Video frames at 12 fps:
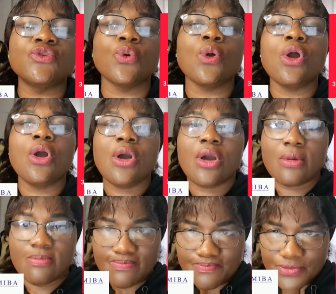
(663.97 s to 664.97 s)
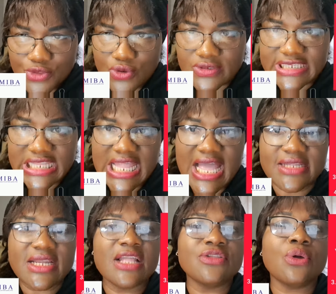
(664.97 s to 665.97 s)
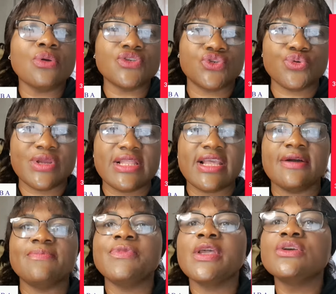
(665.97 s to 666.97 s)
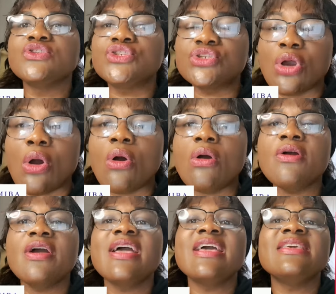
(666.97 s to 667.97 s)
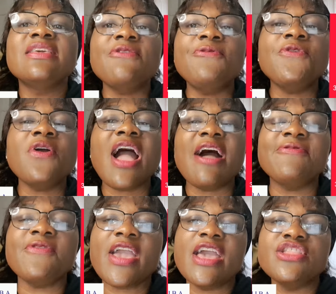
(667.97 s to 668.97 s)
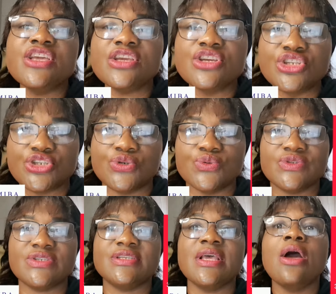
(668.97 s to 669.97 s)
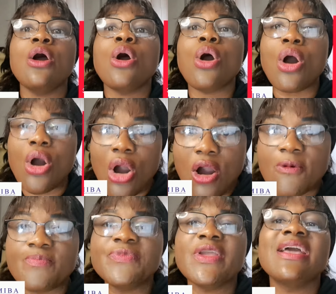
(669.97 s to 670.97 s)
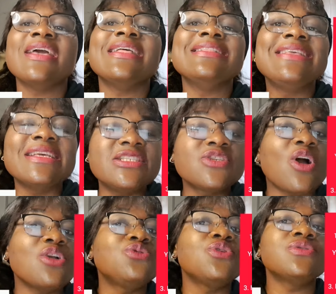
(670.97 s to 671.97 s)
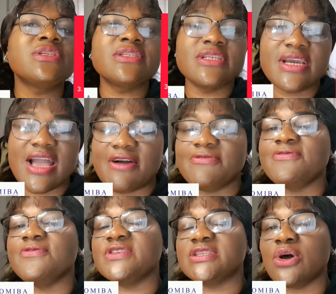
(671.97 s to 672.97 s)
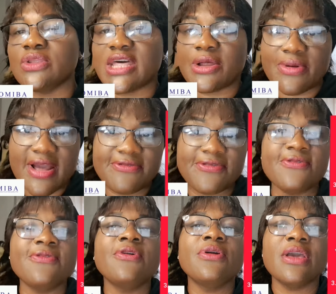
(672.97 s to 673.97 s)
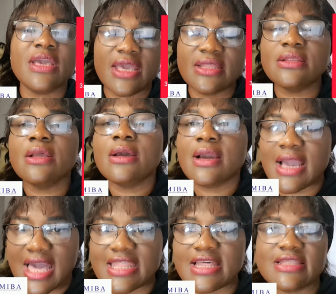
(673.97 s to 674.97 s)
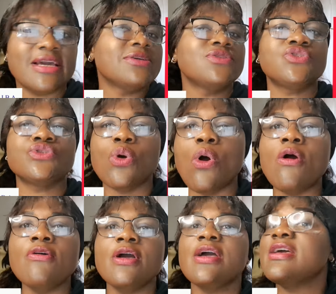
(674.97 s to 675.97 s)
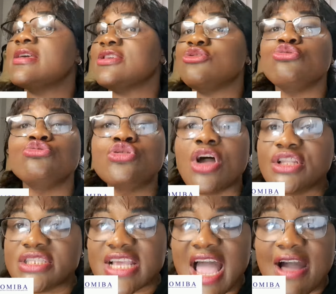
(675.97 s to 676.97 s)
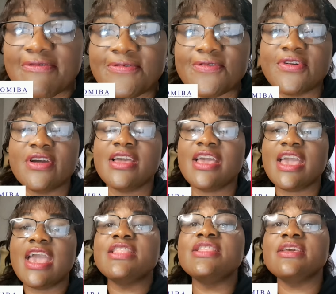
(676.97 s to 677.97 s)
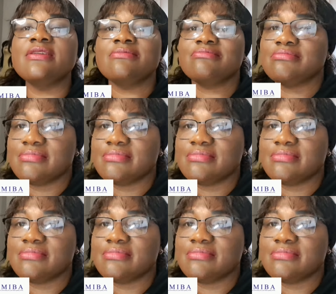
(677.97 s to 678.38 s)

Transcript: to New Zealand and Australia. So if you have any issues, or this country still have visa on arrival in Canada, so you don't have any